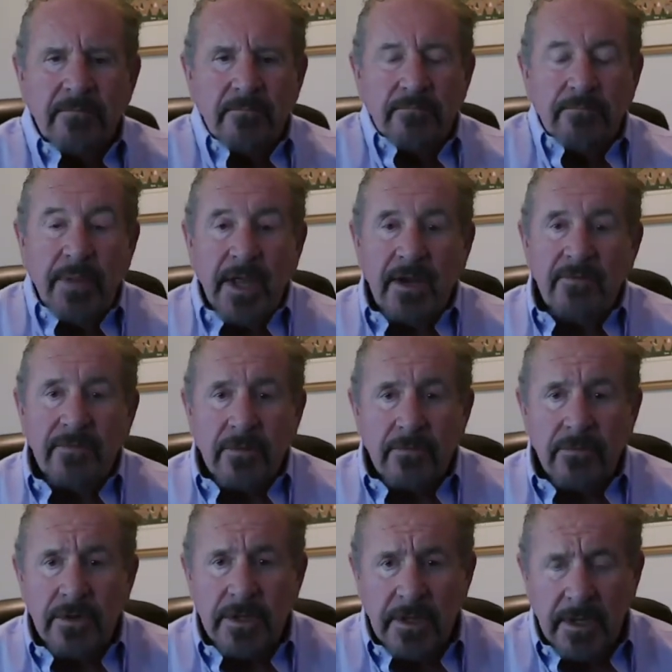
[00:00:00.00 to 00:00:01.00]
painful,
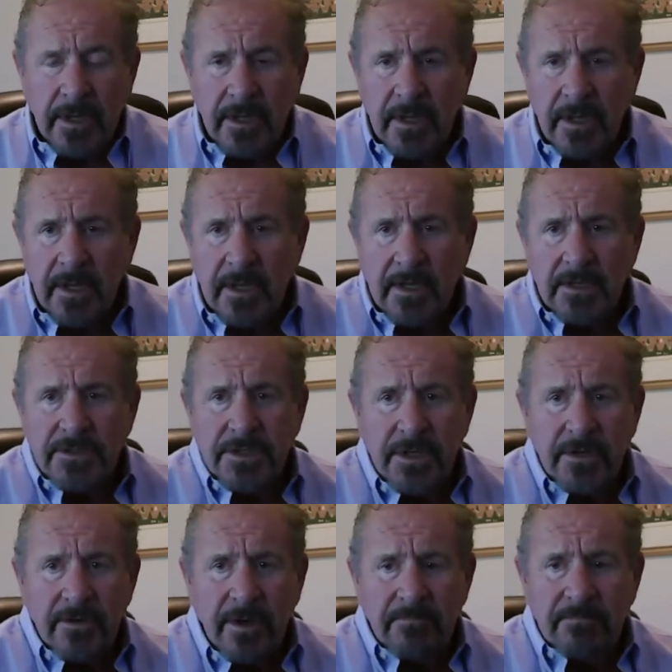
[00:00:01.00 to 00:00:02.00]
really. So
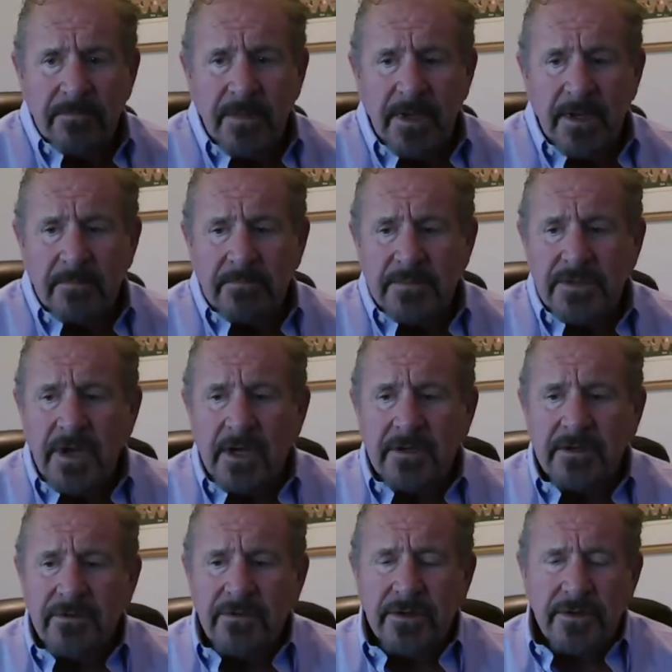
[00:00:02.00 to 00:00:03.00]
I talked to
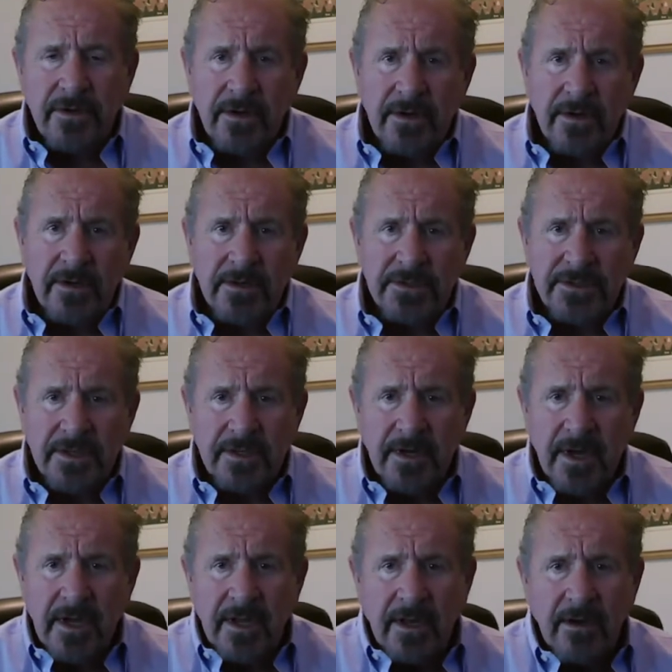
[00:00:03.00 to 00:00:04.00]
the nurse, and
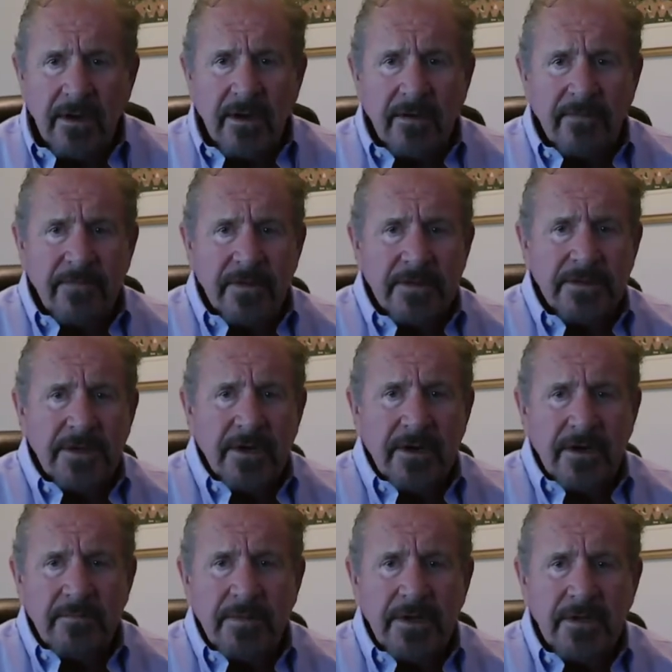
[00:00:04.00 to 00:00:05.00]
I felt
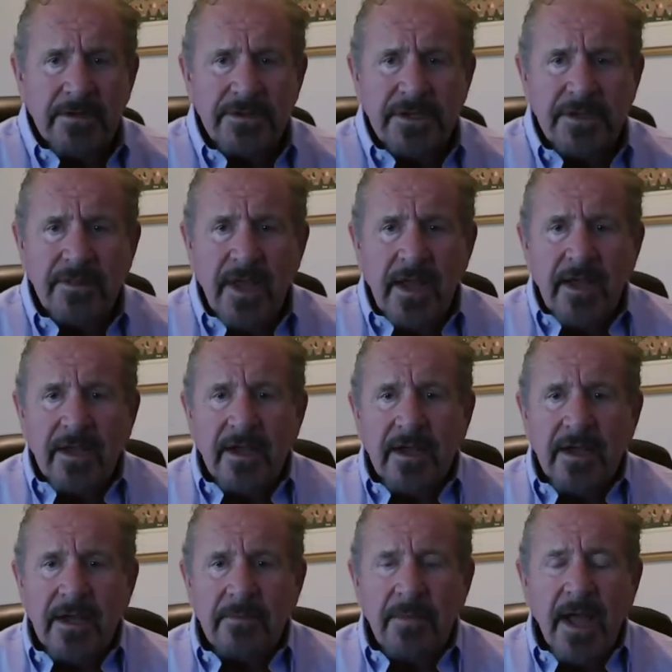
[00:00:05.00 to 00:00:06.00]
terrible.
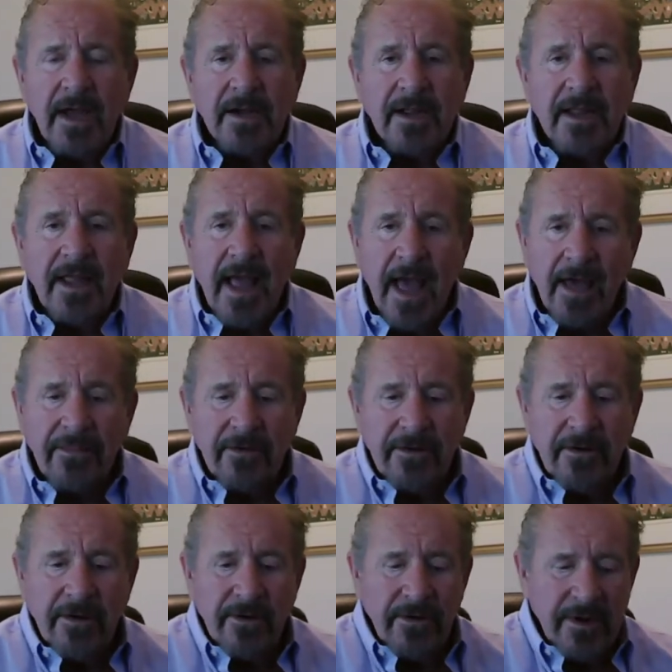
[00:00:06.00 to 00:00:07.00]
I had a
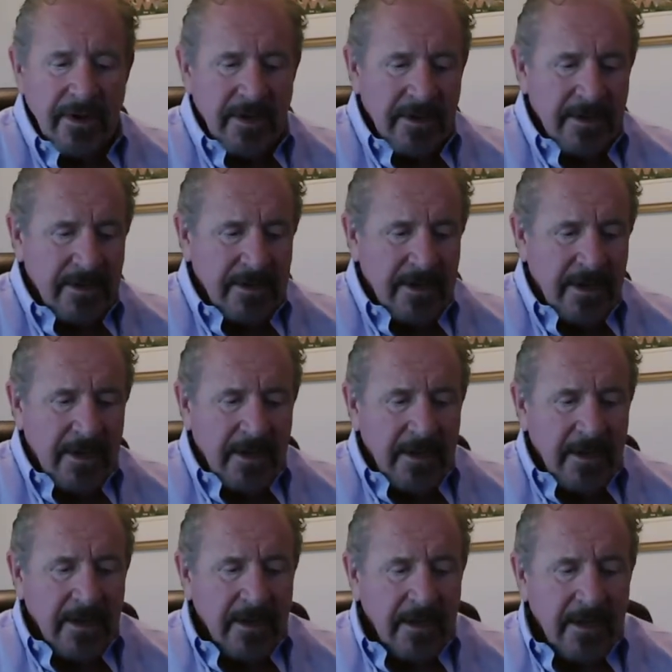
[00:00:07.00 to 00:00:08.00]
catheter in.
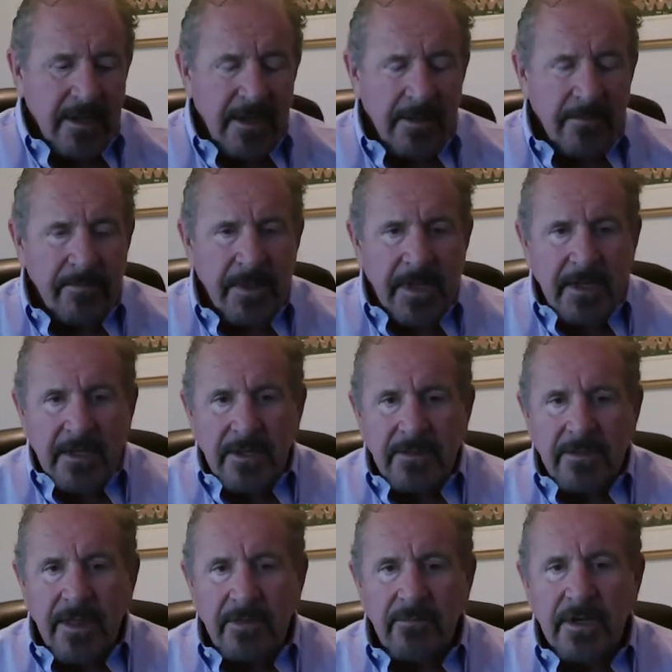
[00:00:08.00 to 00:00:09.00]

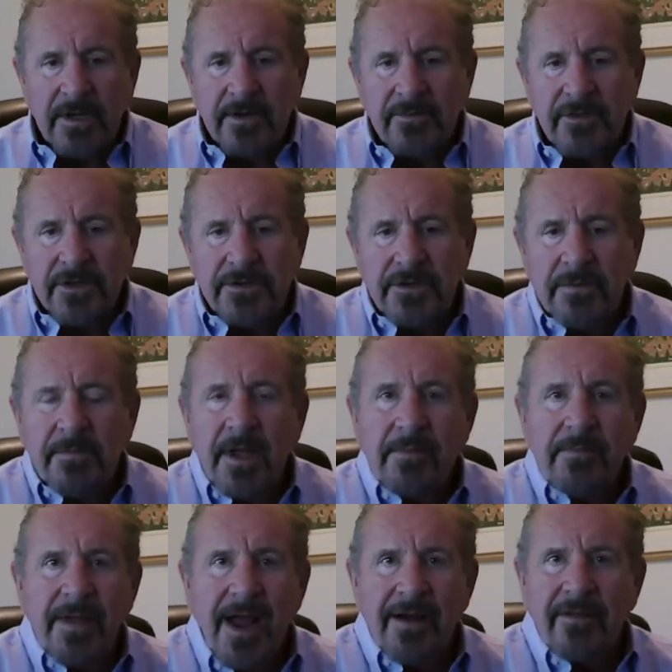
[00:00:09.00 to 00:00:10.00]
They looked at the tube coming
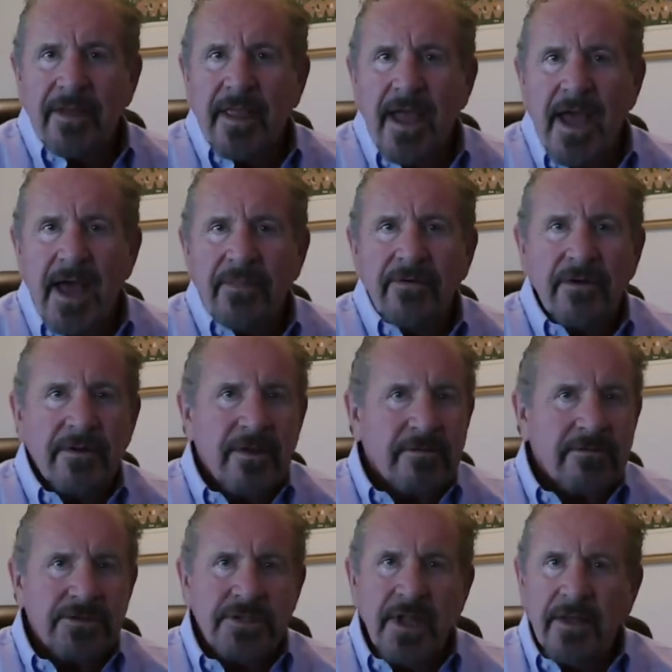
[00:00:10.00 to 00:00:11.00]
out of the catheter. There was
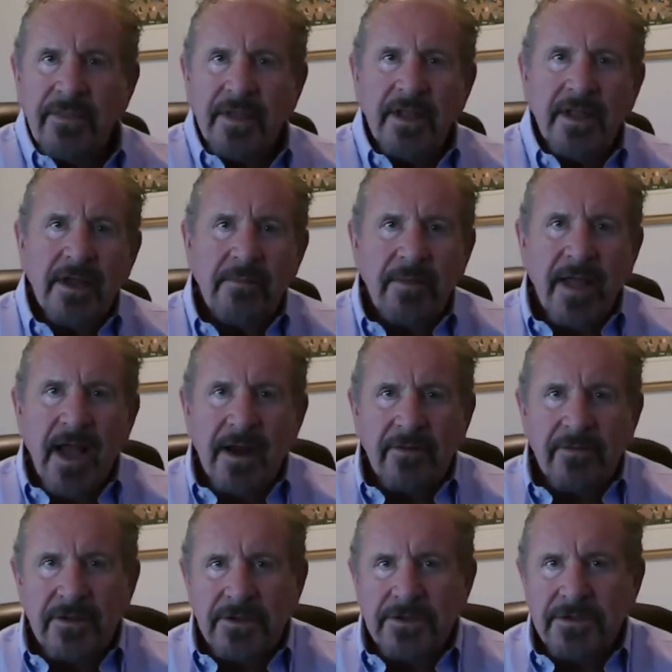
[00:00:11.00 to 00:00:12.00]
nothing coming out of the
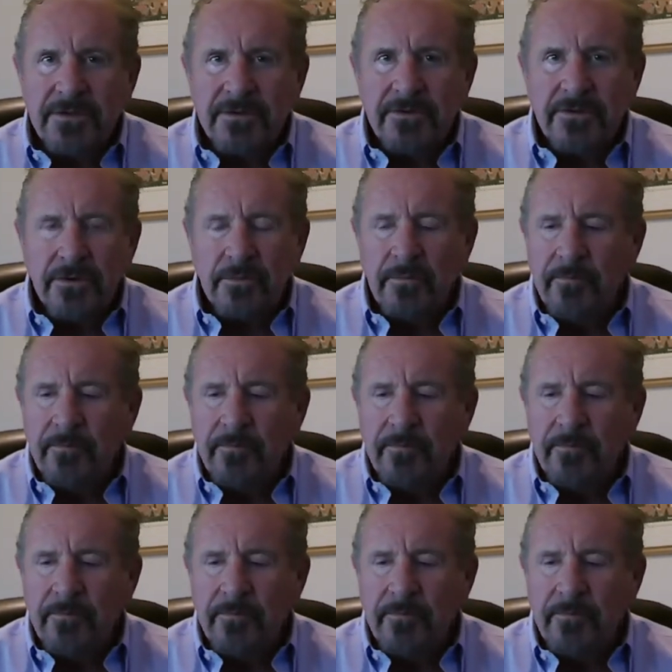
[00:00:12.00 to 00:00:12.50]
tube.